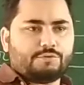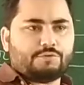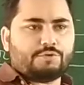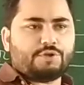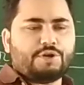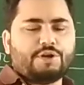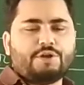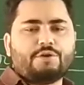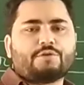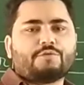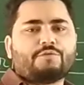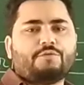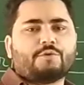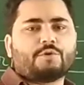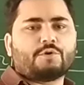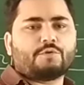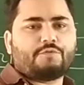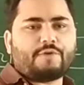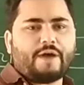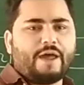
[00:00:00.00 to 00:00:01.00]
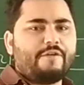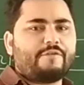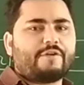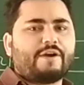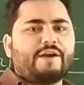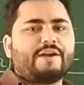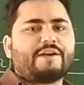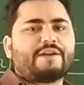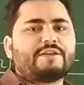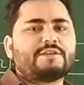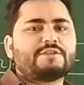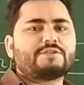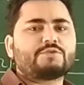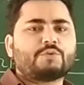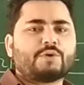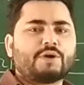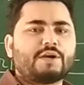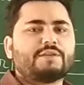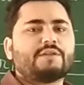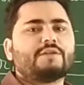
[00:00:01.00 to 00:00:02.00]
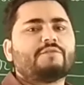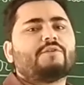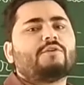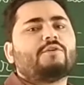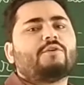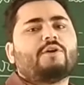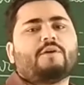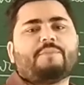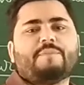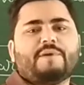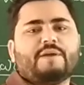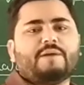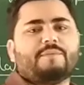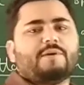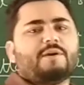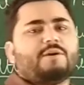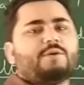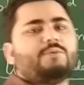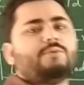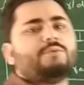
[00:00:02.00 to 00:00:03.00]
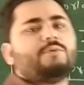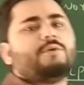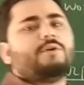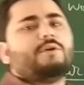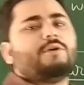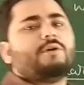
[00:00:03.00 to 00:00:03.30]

3 or 4 or 5 countries together will not be able to